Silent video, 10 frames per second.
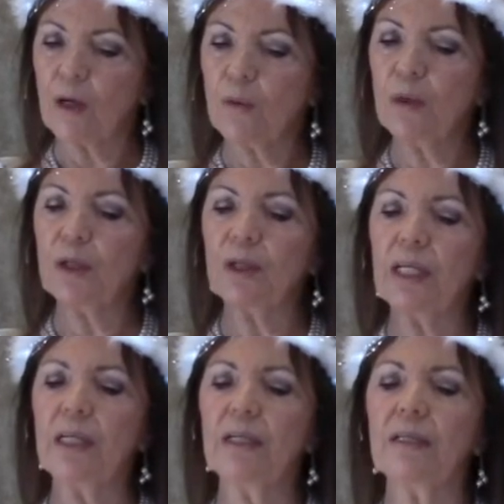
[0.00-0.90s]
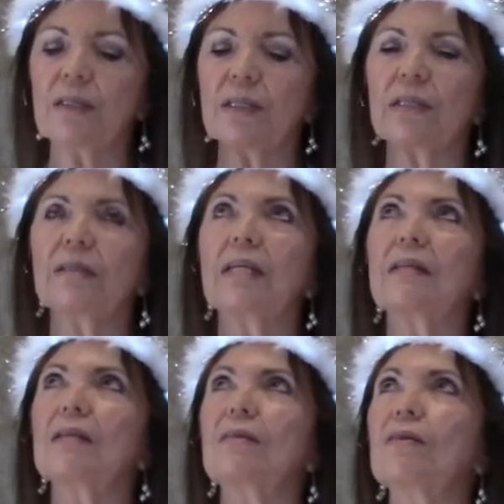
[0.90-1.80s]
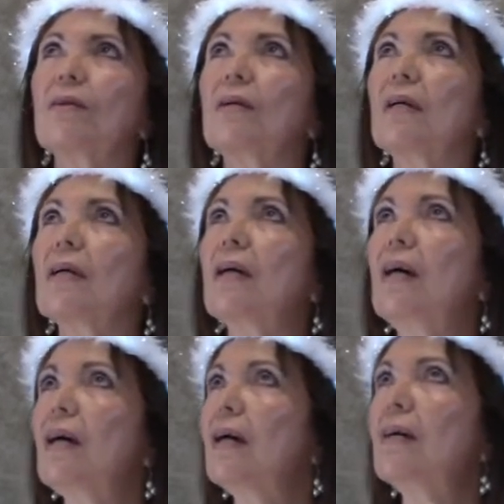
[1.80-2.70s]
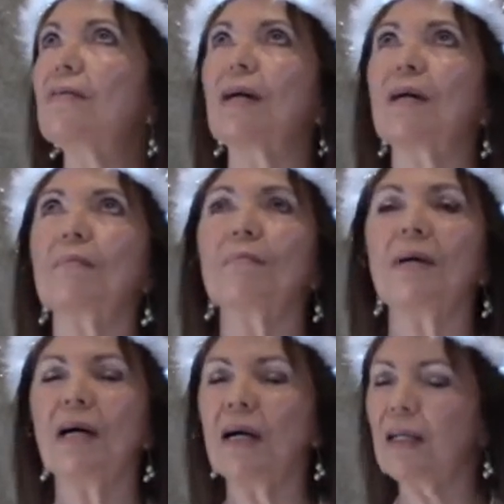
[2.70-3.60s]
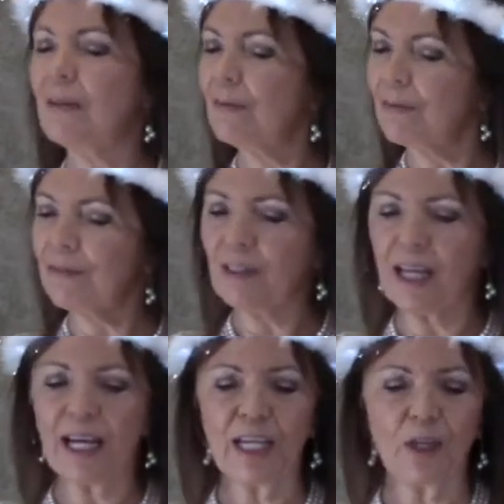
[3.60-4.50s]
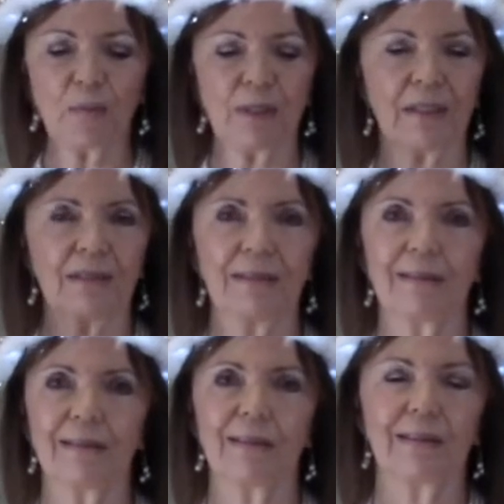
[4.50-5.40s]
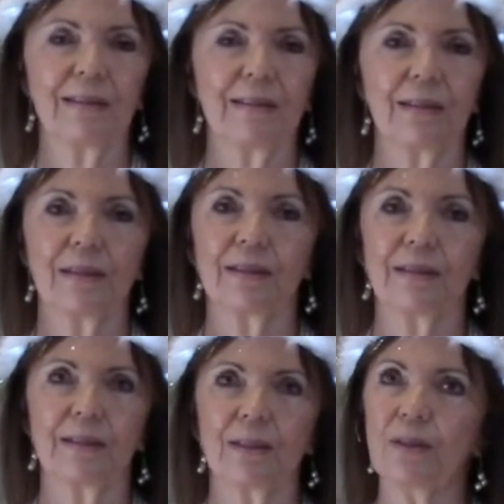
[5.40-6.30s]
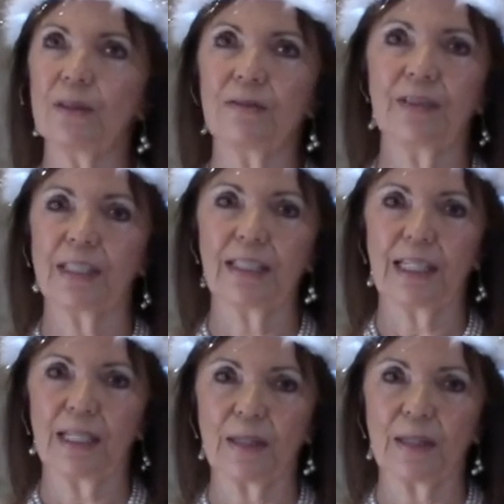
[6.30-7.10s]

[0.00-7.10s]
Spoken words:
We're here to let the door of our mind fly open to infinity.